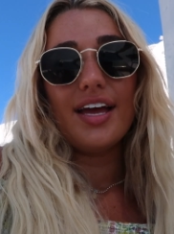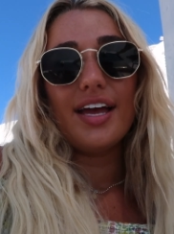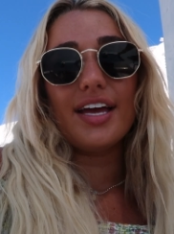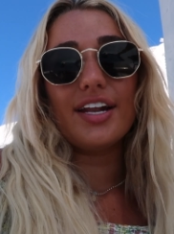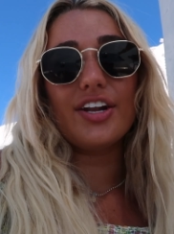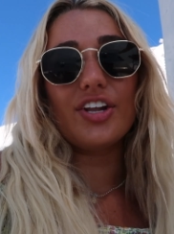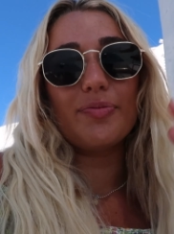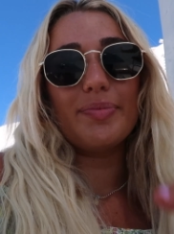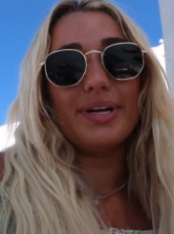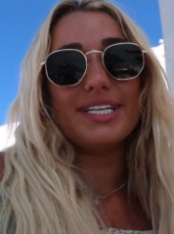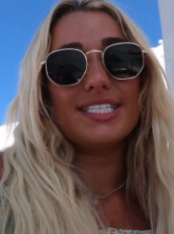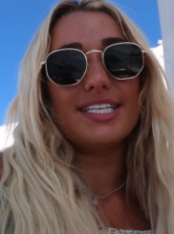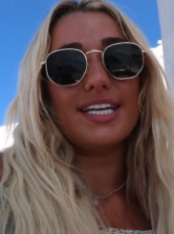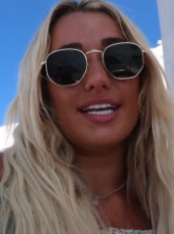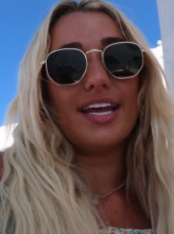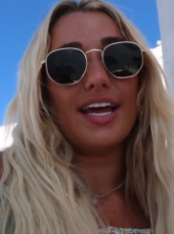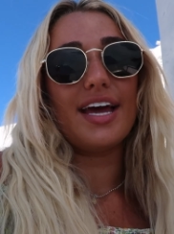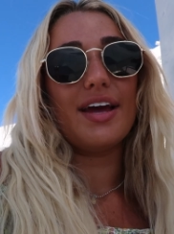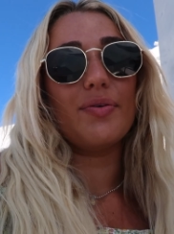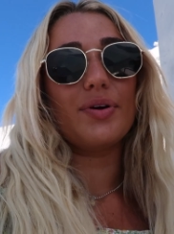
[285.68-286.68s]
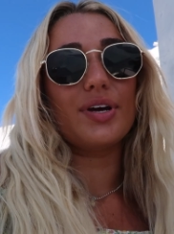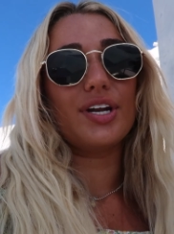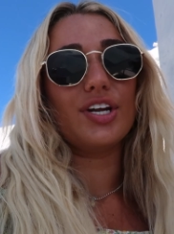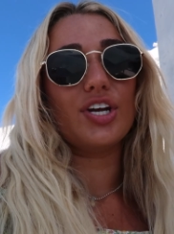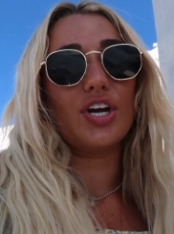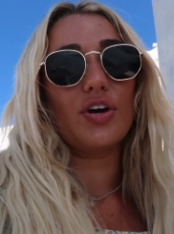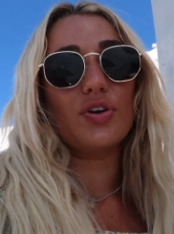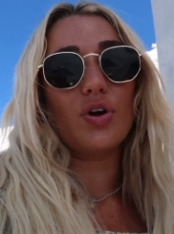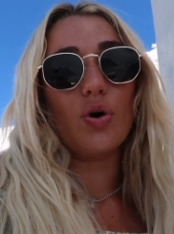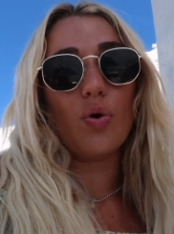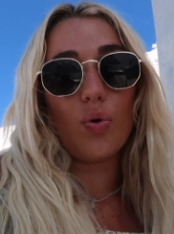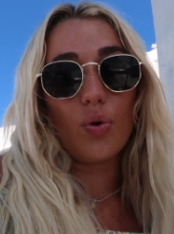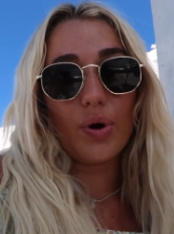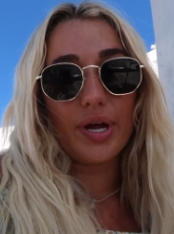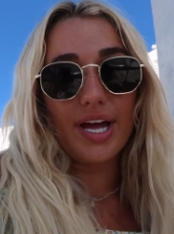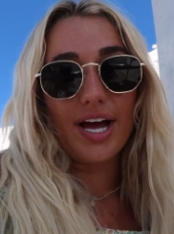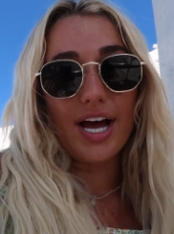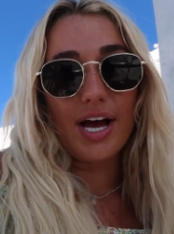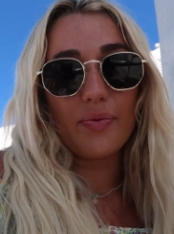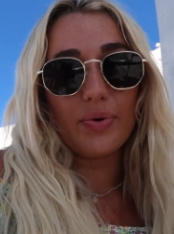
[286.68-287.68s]
in a little bit today, we're gonna go to
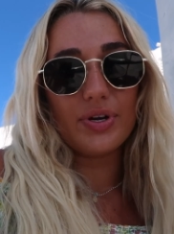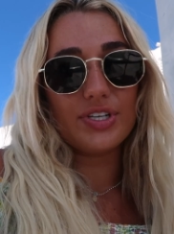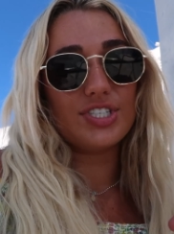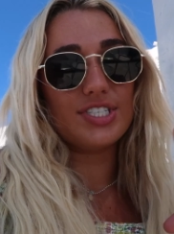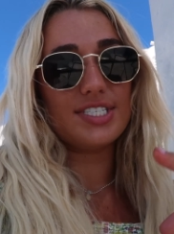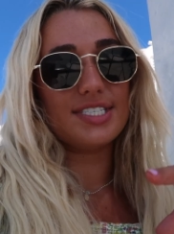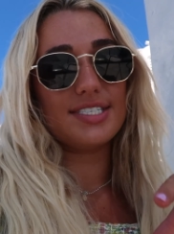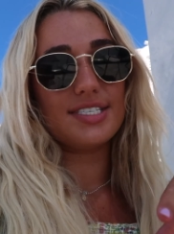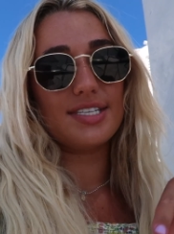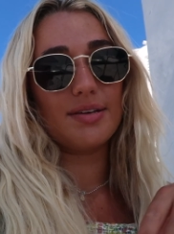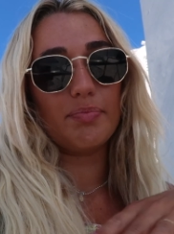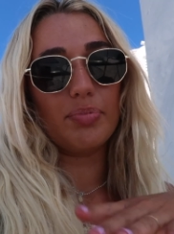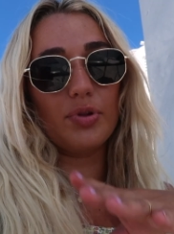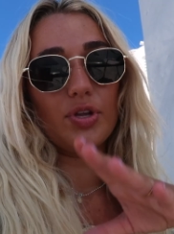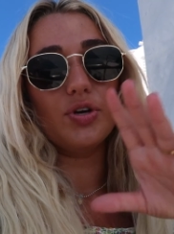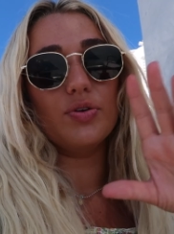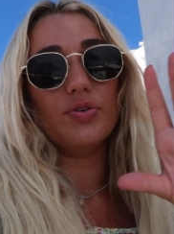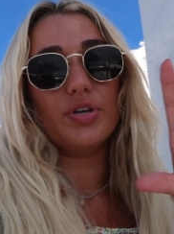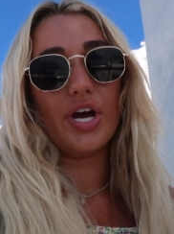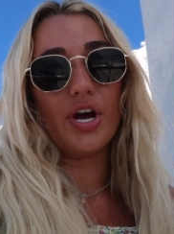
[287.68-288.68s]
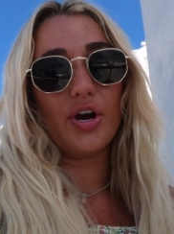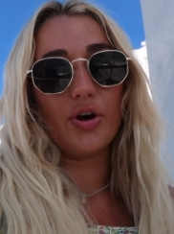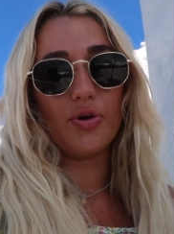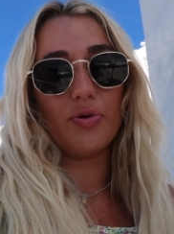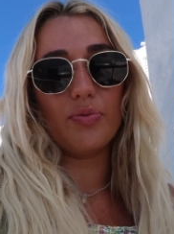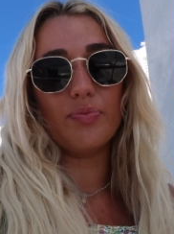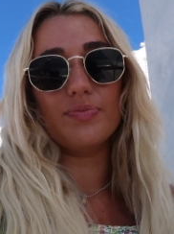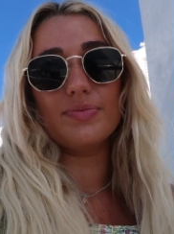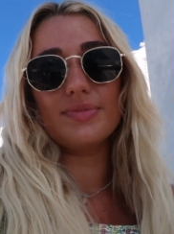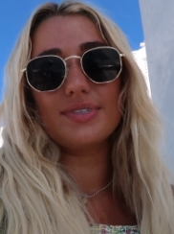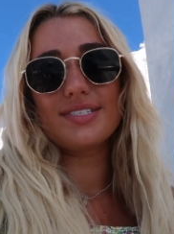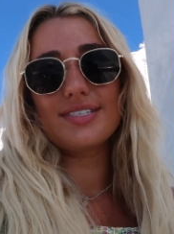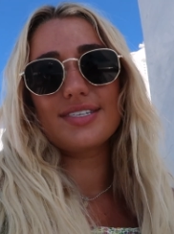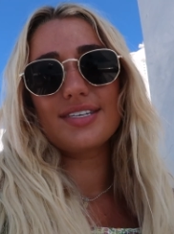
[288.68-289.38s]
Oia, which is the blue domes.